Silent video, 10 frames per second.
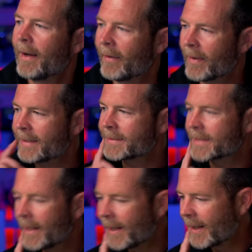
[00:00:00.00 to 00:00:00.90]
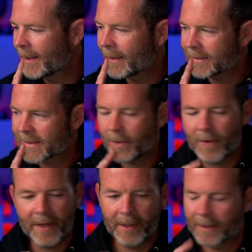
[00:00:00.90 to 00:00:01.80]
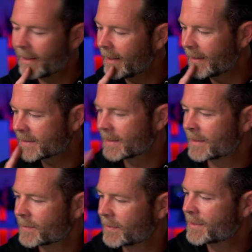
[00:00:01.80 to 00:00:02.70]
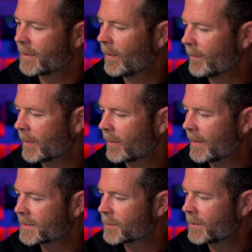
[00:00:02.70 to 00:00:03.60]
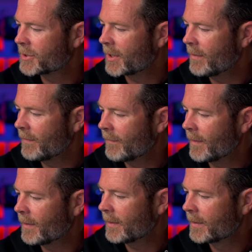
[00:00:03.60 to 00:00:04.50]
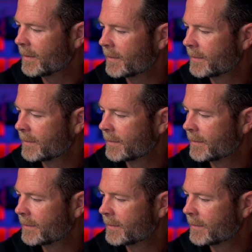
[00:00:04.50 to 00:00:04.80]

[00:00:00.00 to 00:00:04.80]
All right, uh, let's go ahead and get into this one. So I'm going to go ahead and switch over. All right.